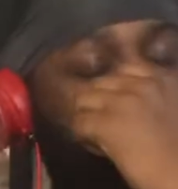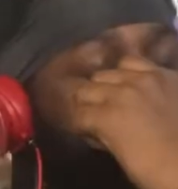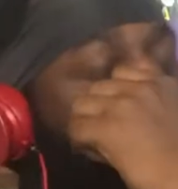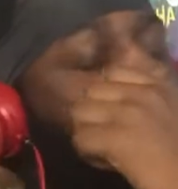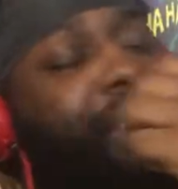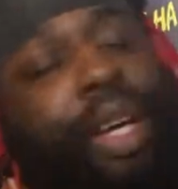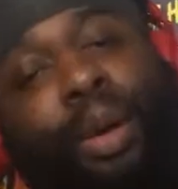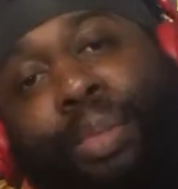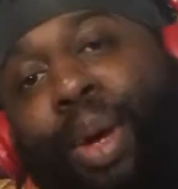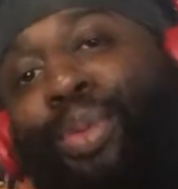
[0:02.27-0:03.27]
Your boy Big
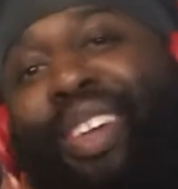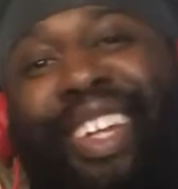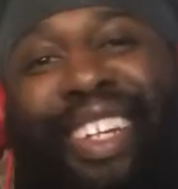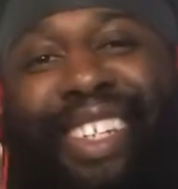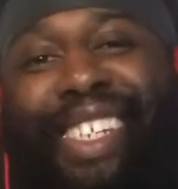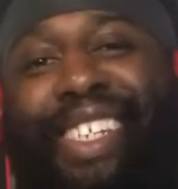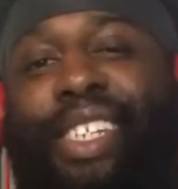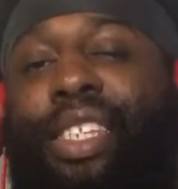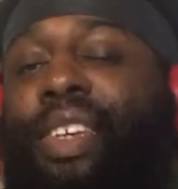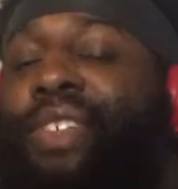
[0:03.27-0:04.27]
Dog back with another
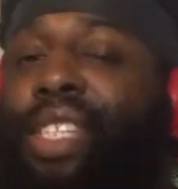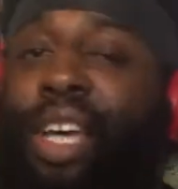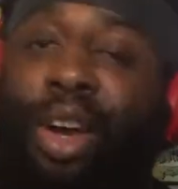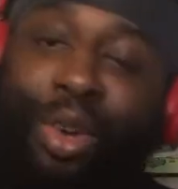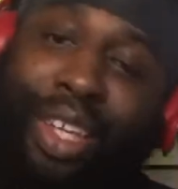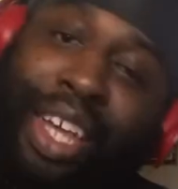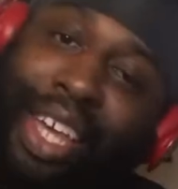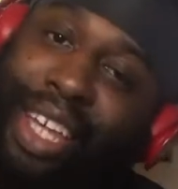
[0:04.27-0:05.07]
DC TV talk.